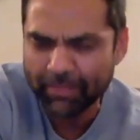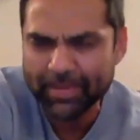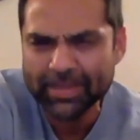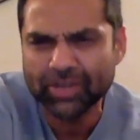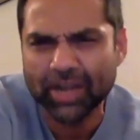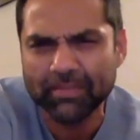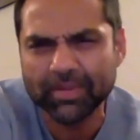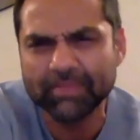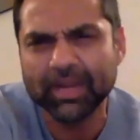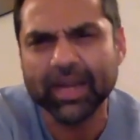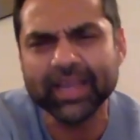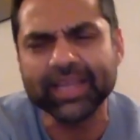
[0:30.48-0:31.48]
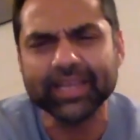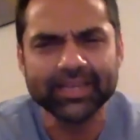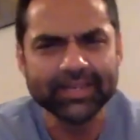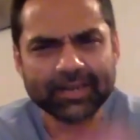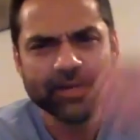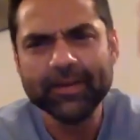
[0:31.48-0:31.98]
You're too humble, Mahie.
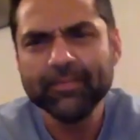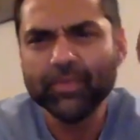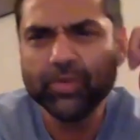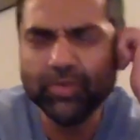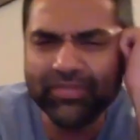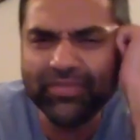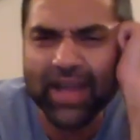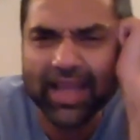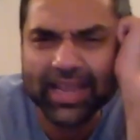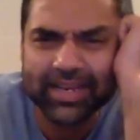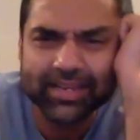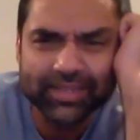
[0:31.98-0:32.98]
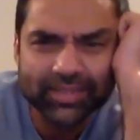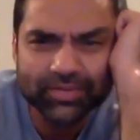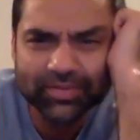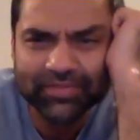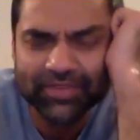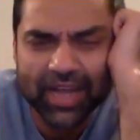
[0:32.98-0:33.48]
You were fine. You
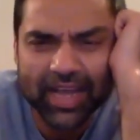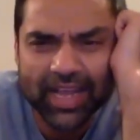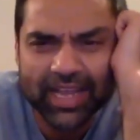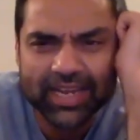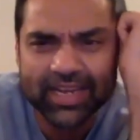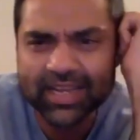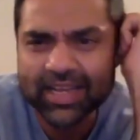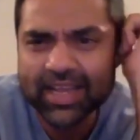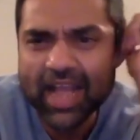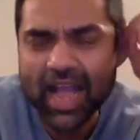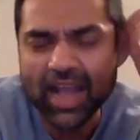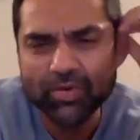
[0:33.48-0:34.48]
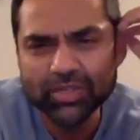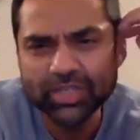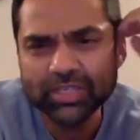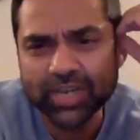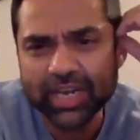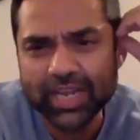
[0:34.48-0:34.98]
were fine.
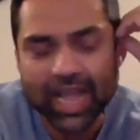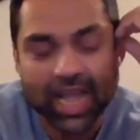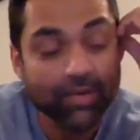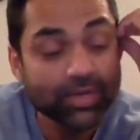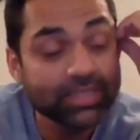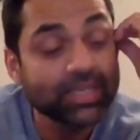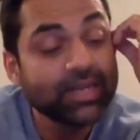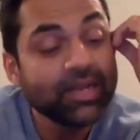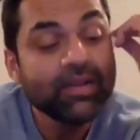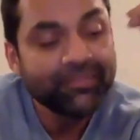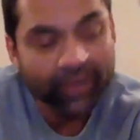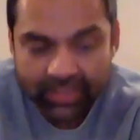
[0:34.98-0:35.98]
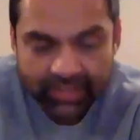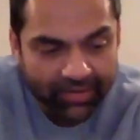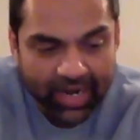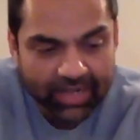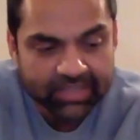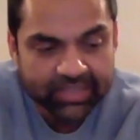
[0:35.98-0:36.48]
First of all,
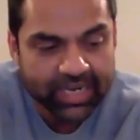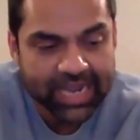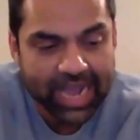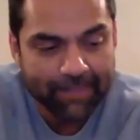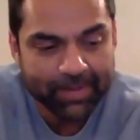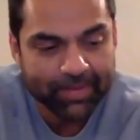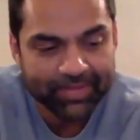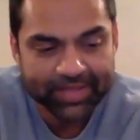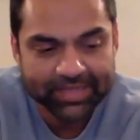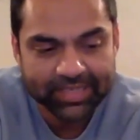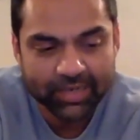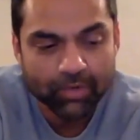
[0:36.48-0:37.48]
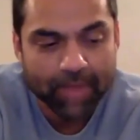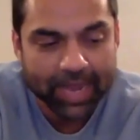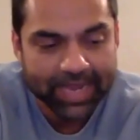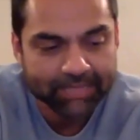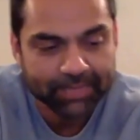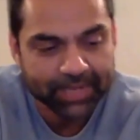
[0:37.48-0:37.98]
I was really happy when they said, "Oh,
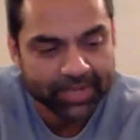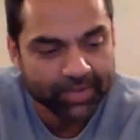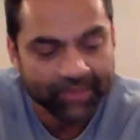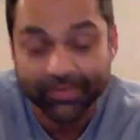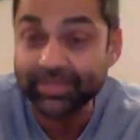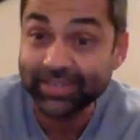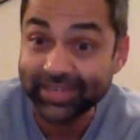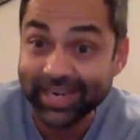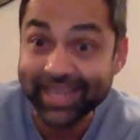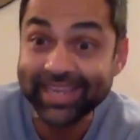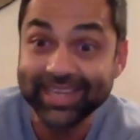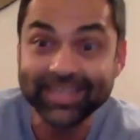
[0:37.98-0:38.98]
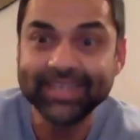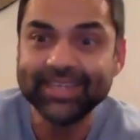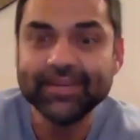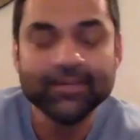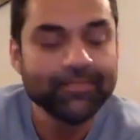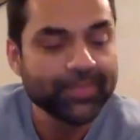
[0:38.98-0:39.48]
Mahie's playing your wife." I was like, "Really?"
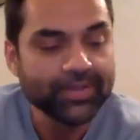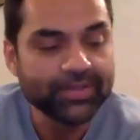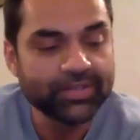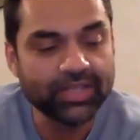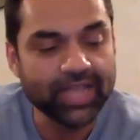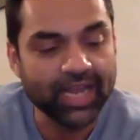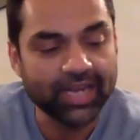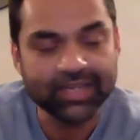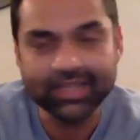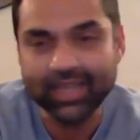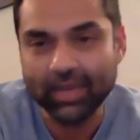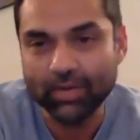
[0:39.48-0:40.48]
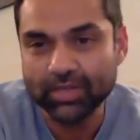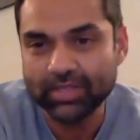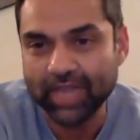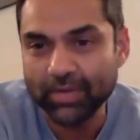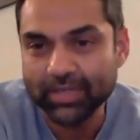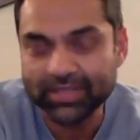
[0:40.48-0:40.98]
So that
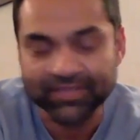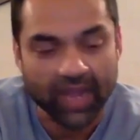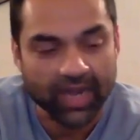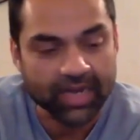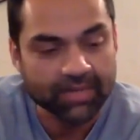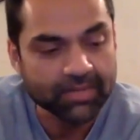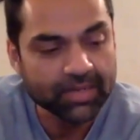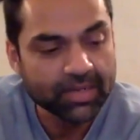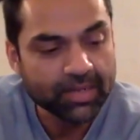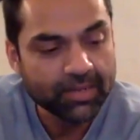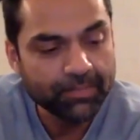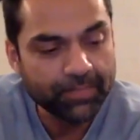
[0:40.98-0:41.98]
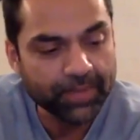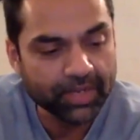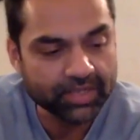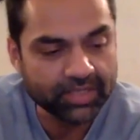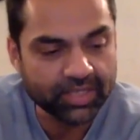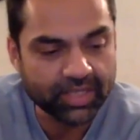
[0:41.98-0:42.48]
was fun,
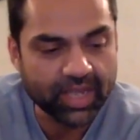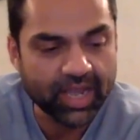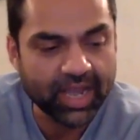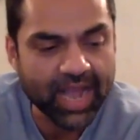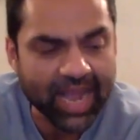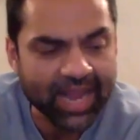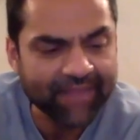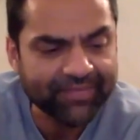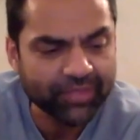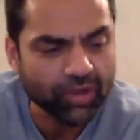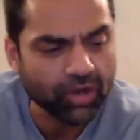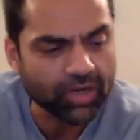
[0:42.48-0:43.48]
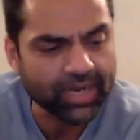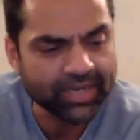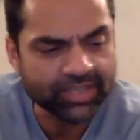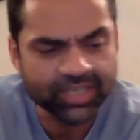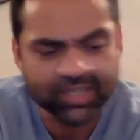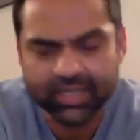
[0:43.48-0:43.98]
because I have thought like,
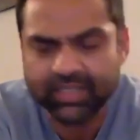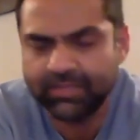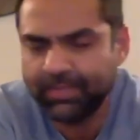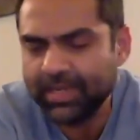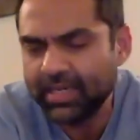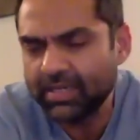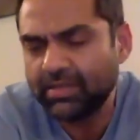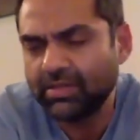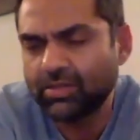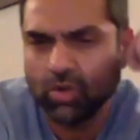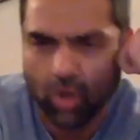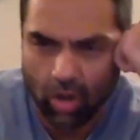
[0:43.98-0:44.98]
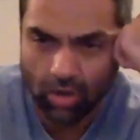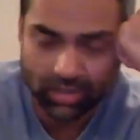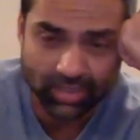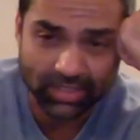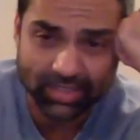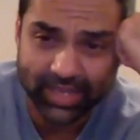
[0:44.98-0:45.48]
shit, it's been so long
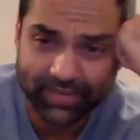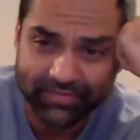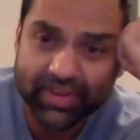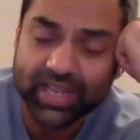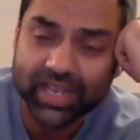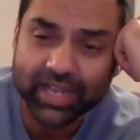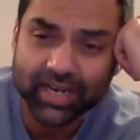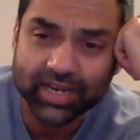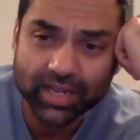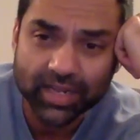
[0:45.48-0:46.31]
since Dev D, and